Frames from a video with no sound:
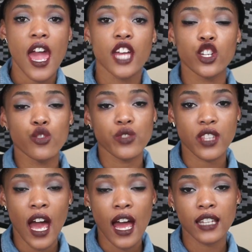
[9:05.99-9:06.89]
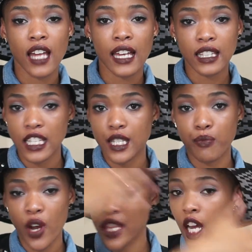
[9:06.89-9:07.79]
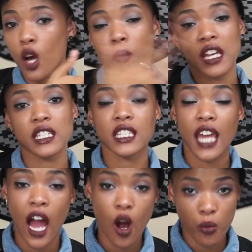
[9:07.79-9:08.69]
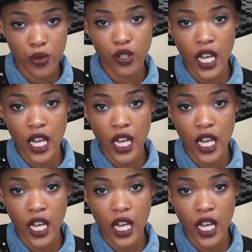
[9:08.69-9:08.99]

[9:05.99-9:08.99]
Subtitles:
and use that, lightly spray that on my scalp